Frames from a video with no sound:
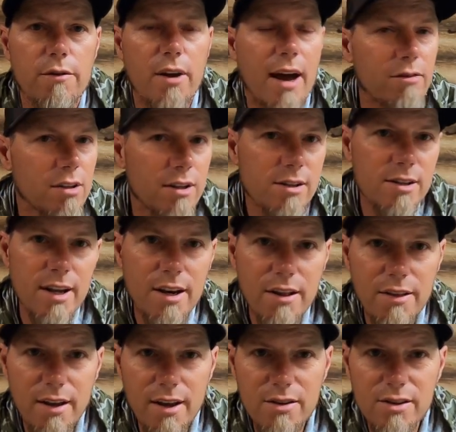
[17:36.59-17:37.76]
If you haven't listened to
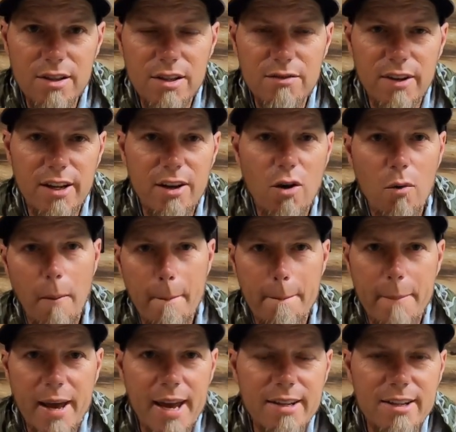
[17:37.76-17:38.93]
anything else in this video,
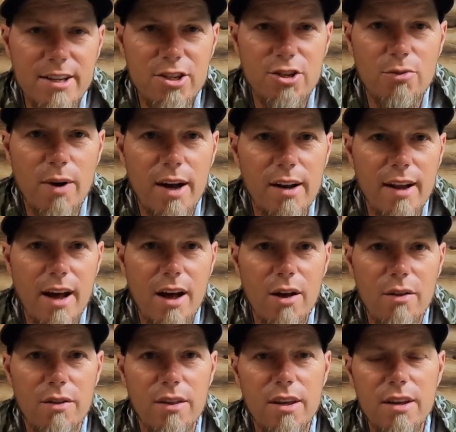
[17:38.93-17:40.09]
pay attention right
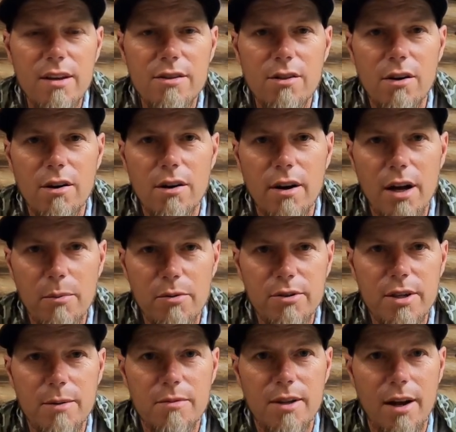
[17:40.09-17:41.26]
now. These are a couple
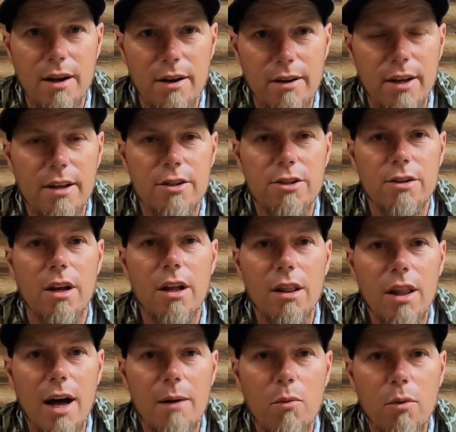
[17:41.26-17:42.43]
tips that are going to get you a
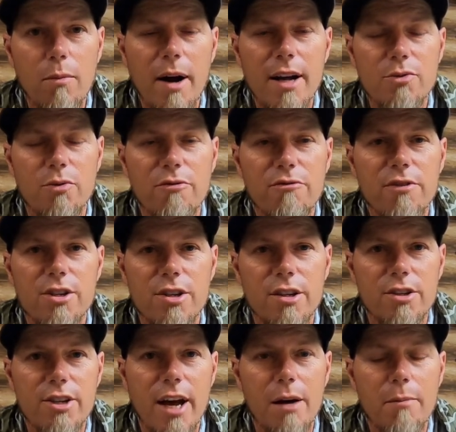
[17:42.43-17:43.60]
lot more bites when fishing
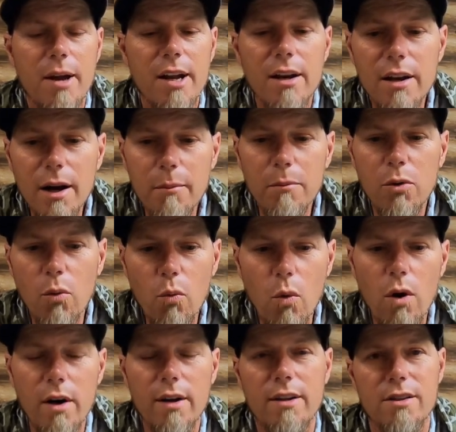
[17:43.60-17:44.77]
and chatterbait. Number
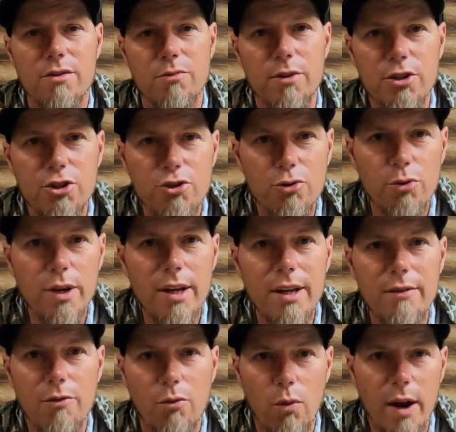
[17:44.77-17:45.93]
one is
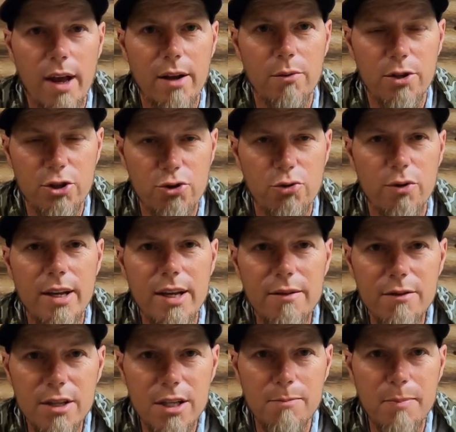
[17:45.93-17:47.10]
retrieve rate,
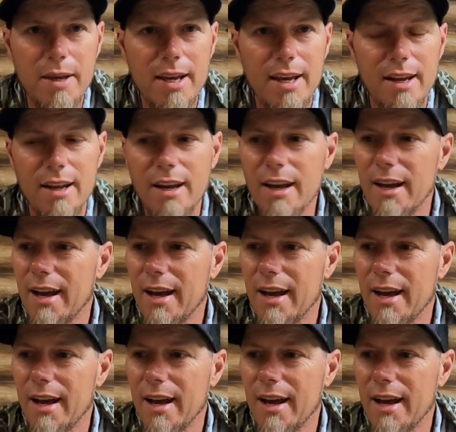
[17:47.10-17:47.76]
retrieve speed.